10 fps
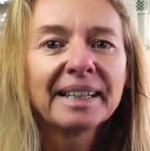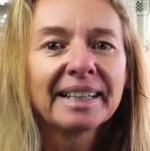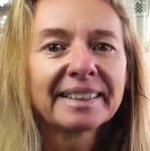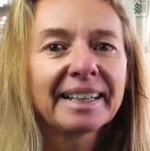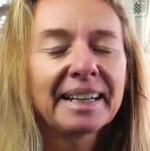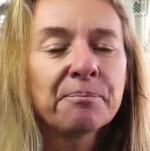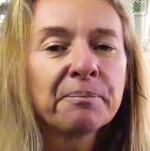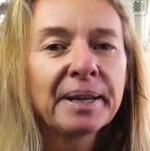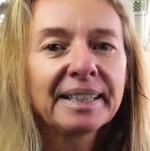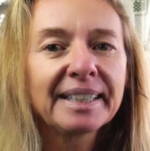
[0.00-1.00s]
and I'm
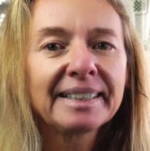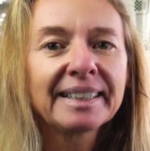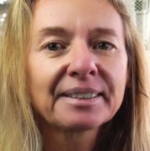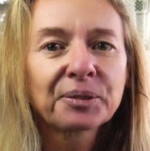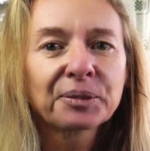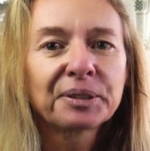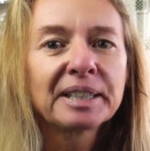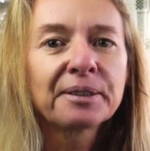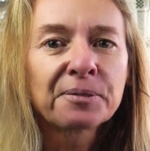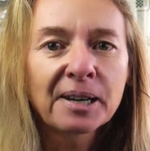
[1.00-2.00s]
making a
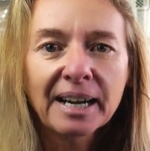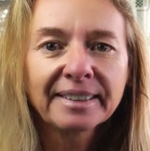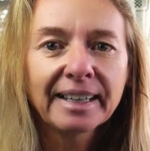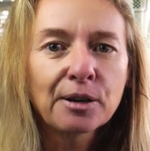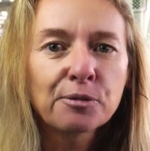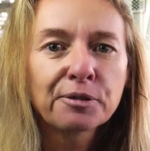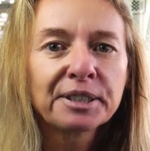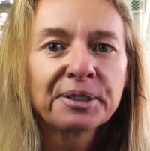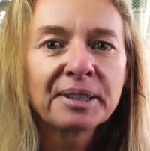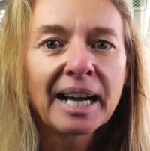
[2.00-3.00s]
tutorial right now for
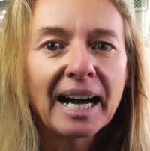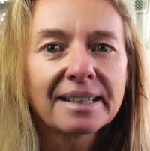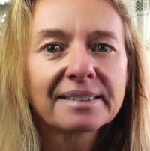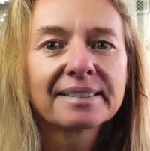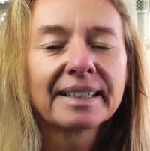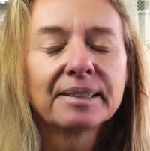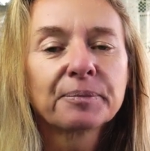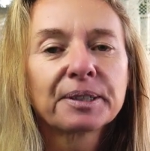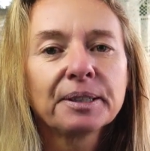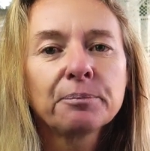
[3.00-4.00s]
you guys that
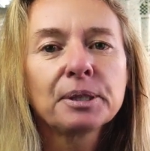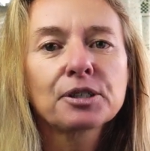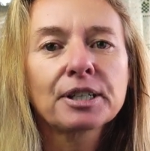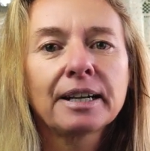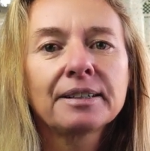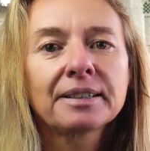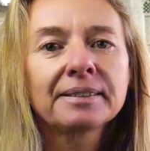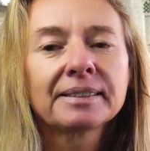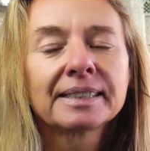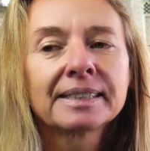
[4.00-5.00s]
I'm gonna be
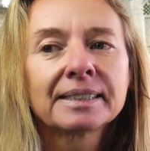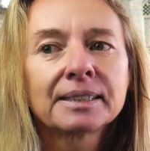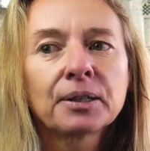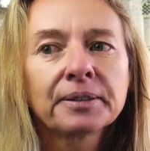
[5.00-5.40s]
sharing probably